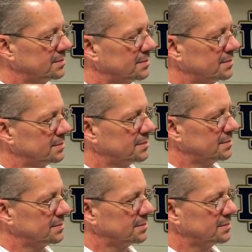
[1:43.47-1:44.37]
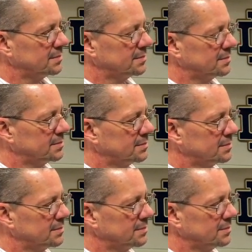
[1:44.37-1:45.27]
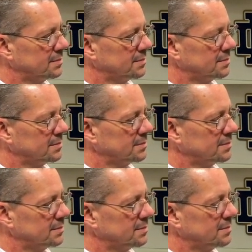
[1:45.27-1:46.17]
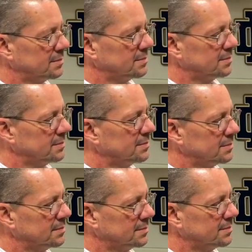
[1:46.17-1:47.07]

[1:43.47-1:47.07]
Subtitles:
This person isn't speaking.